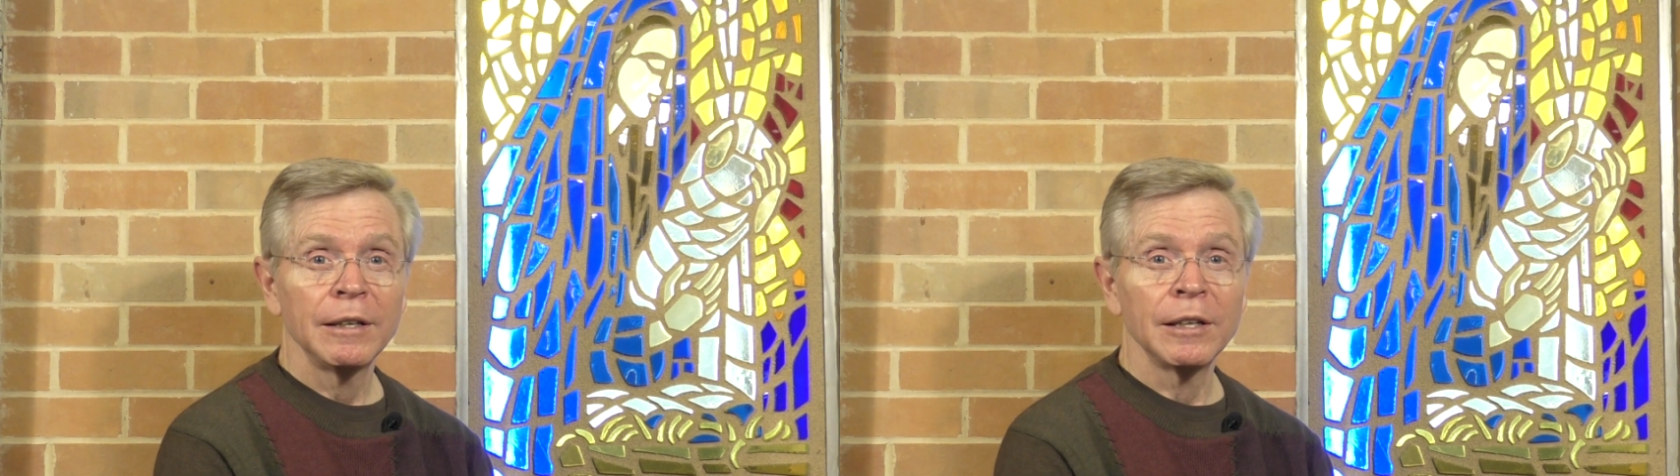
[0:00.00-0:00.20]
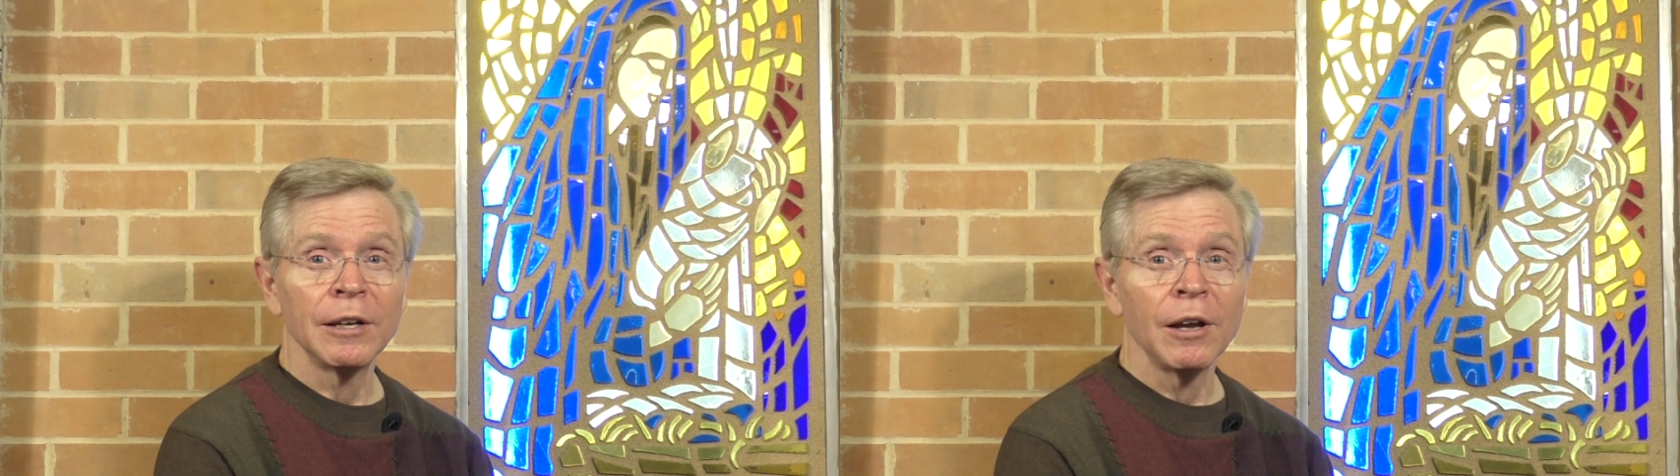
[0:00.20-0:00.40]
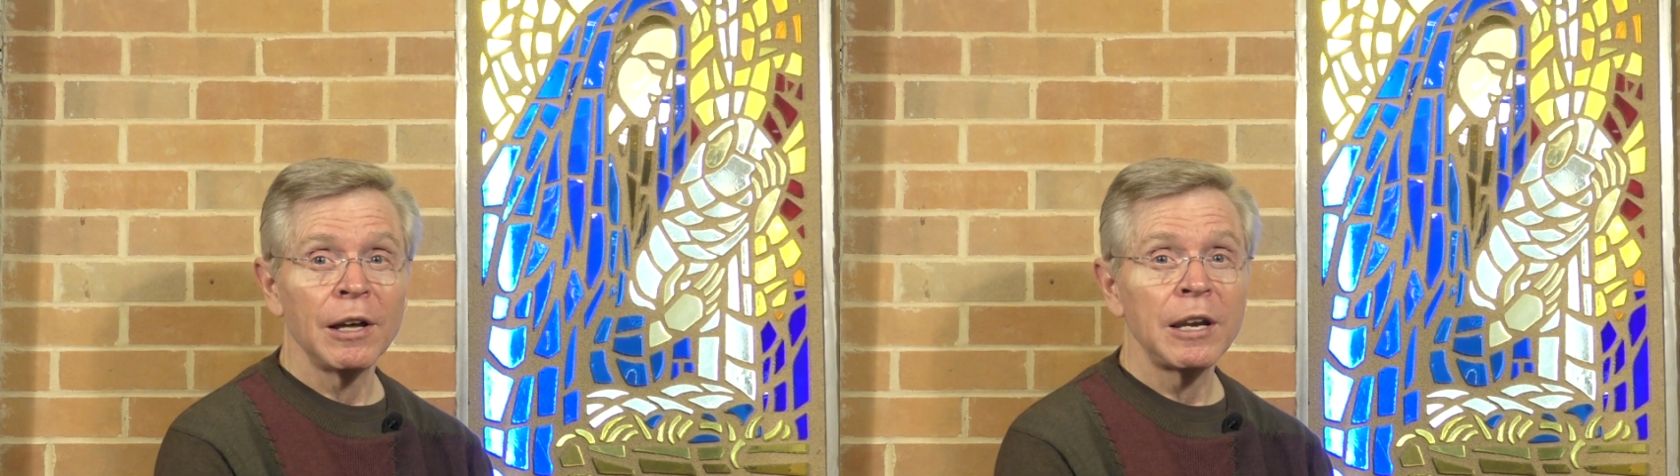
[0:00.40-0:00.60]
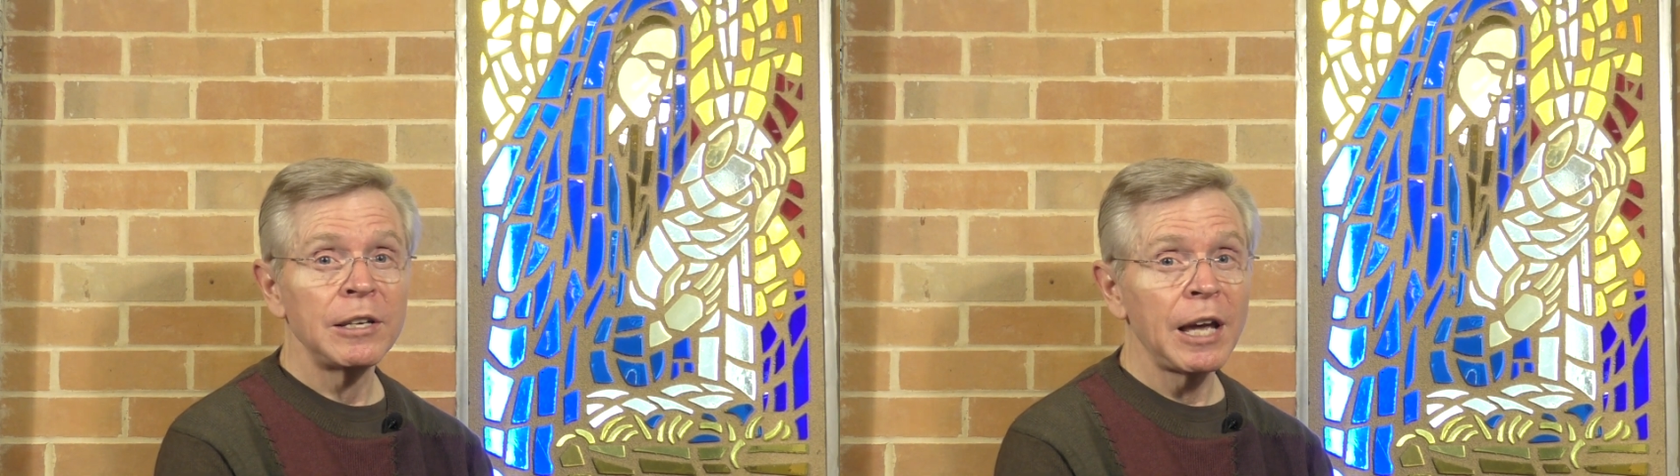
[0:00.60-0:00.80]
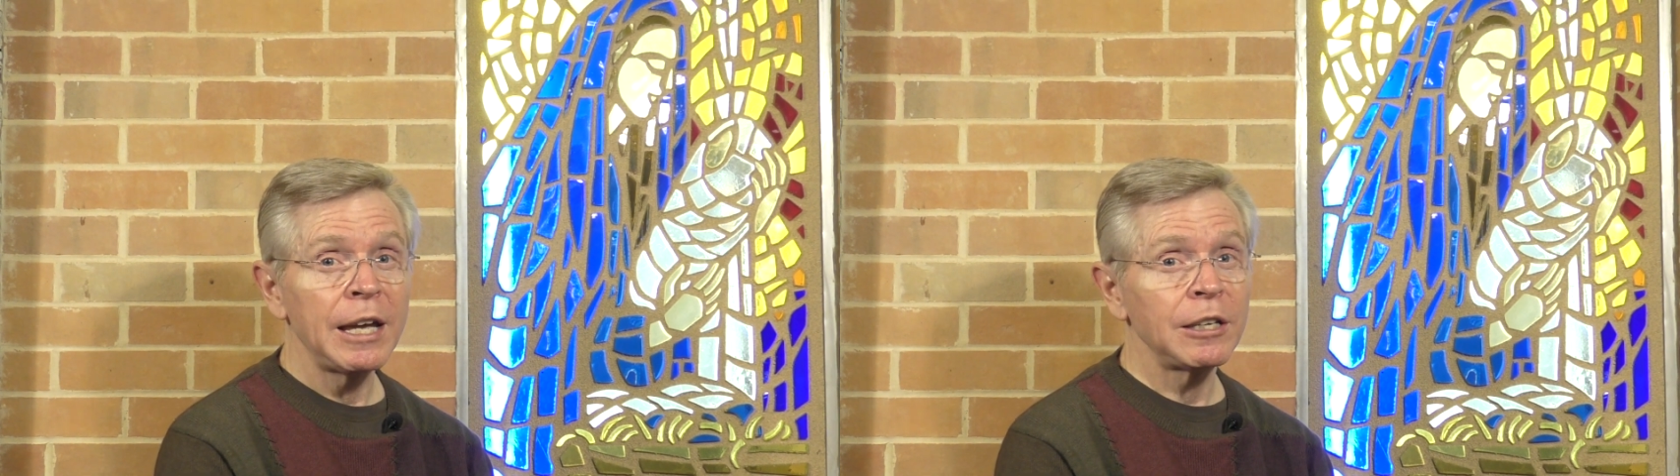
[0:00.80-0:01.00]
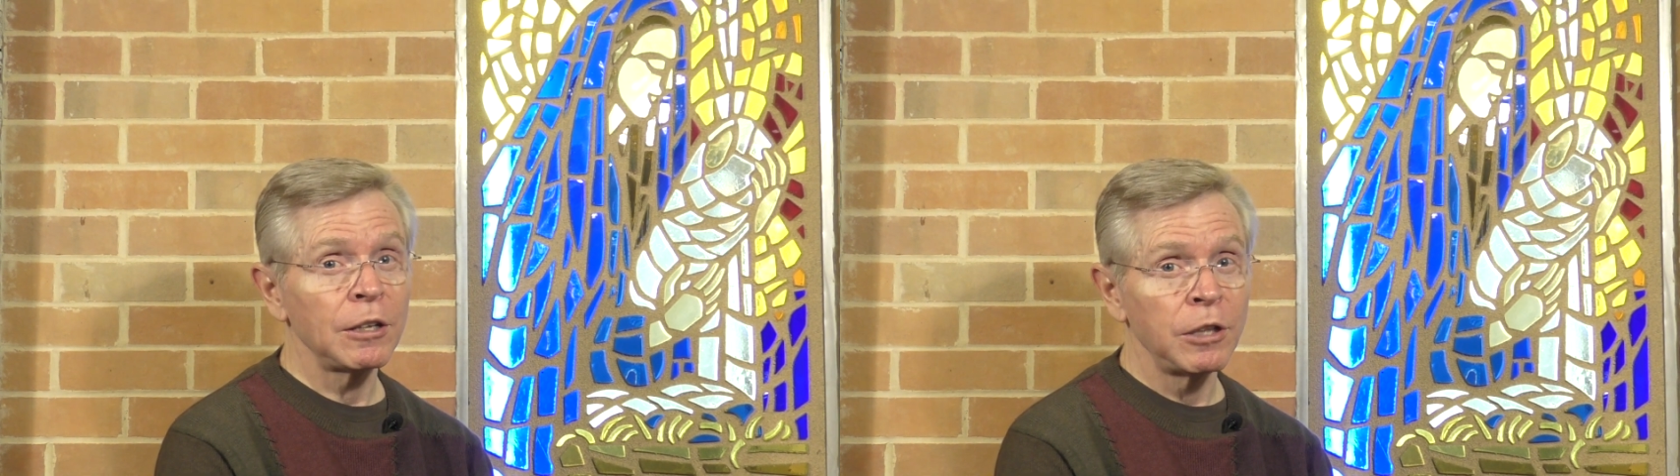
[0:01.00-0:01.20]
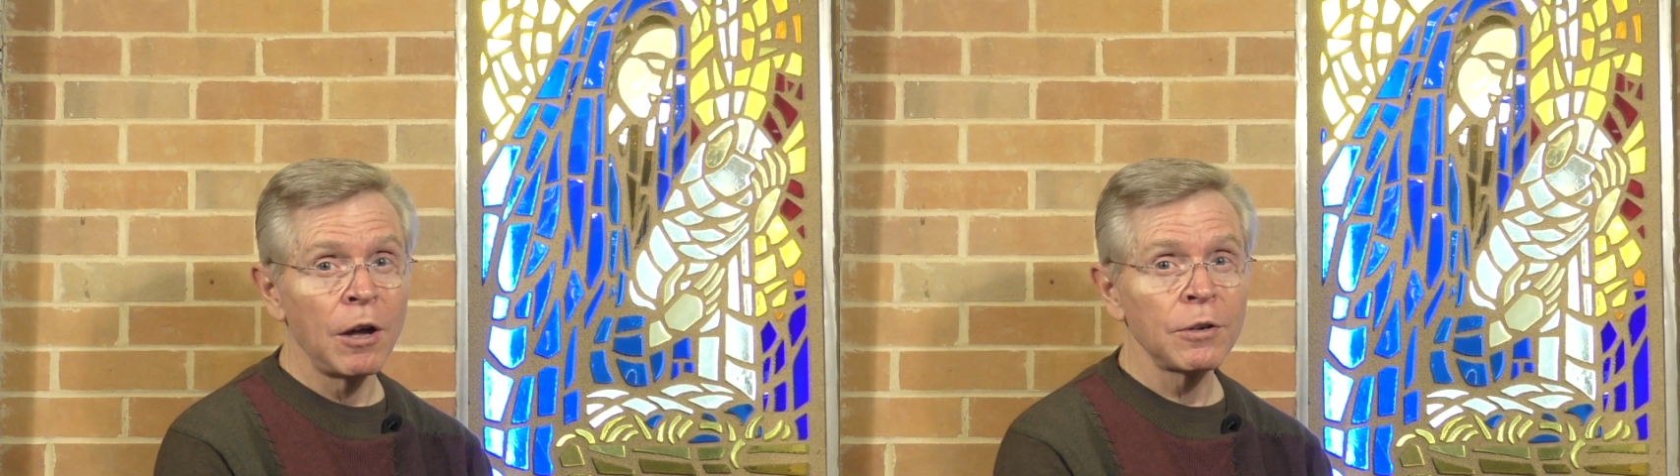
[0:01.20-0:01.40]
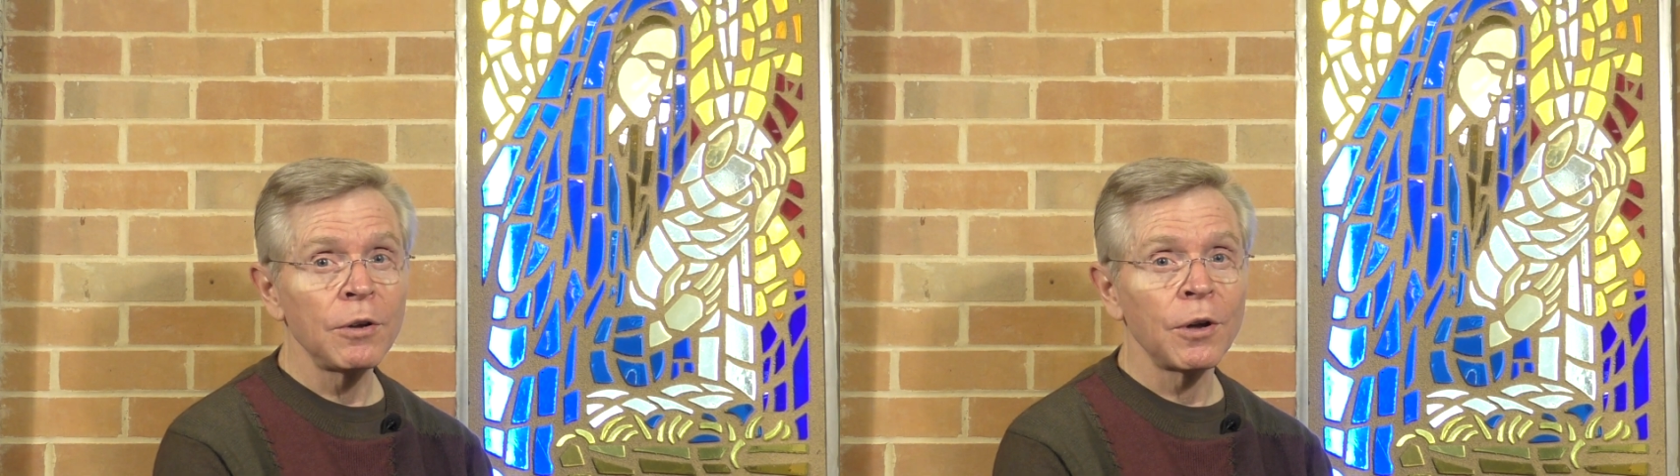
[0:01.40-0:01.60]
that on a night
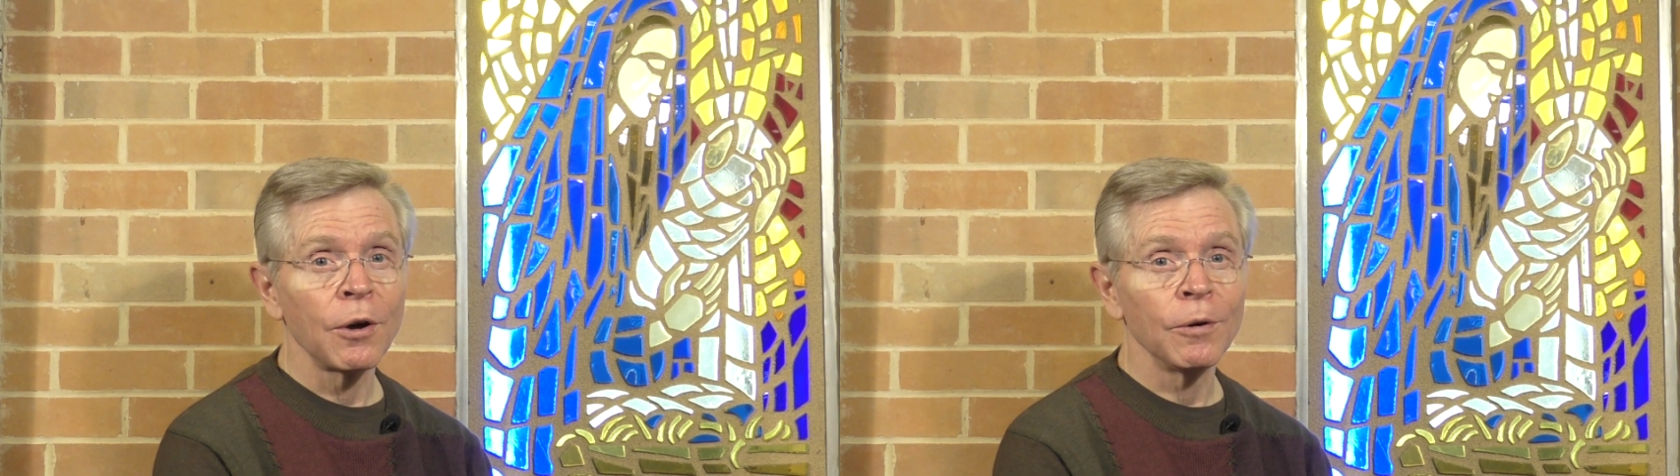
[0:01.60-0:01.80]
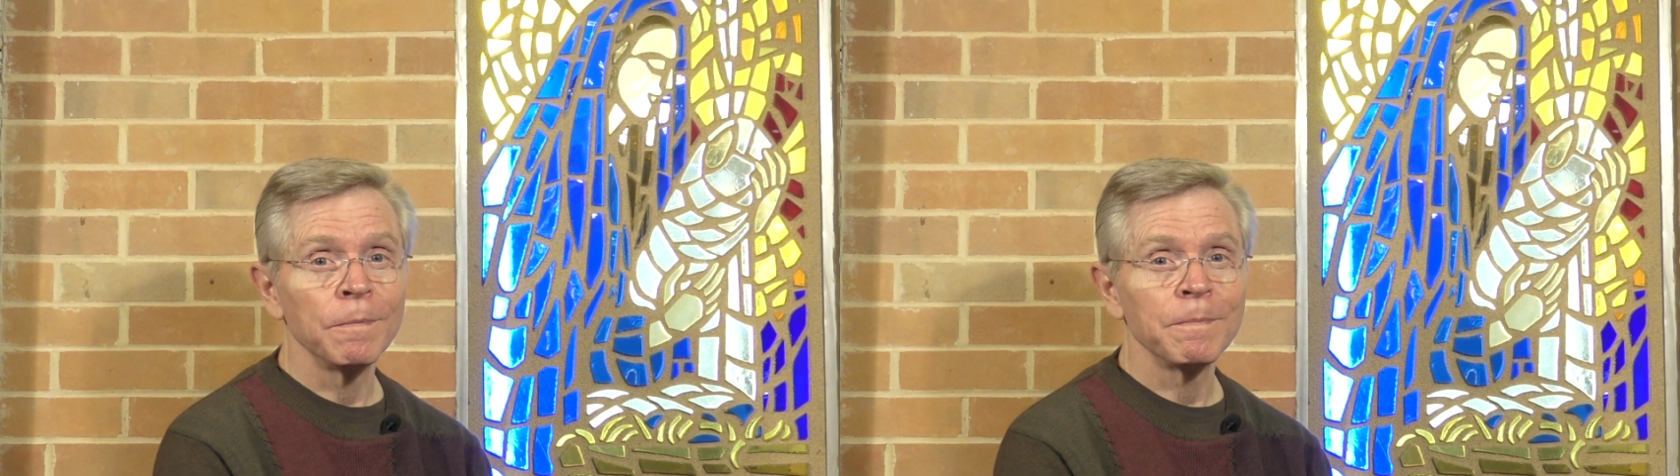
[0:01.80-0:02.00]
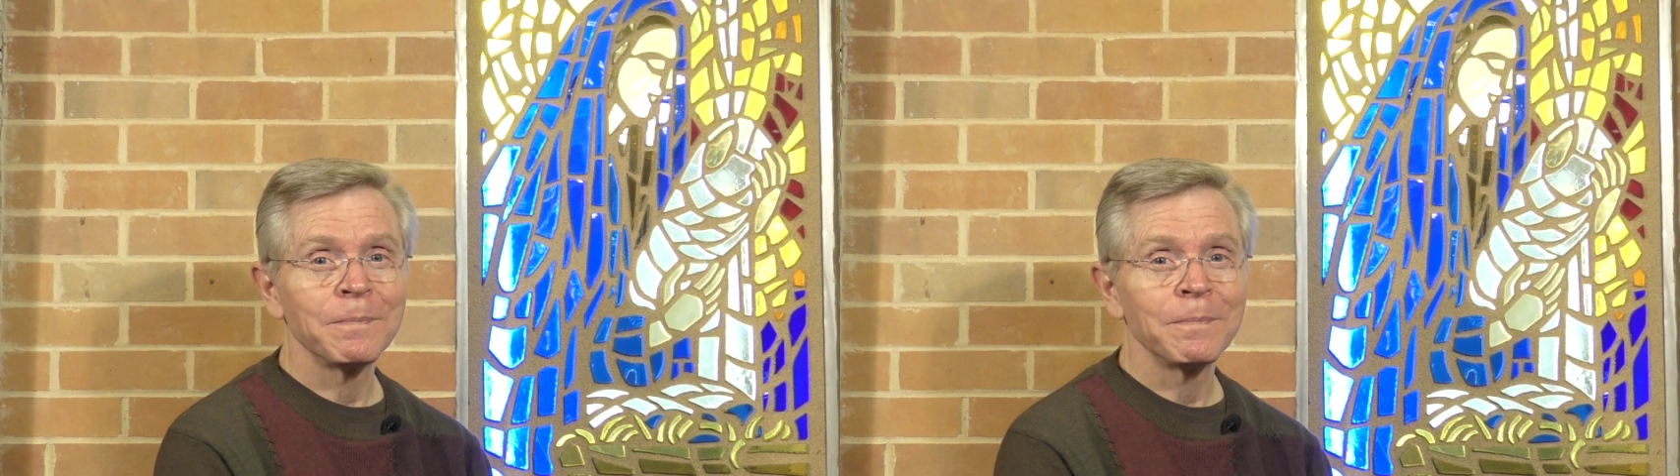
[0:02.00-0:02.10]
long ago,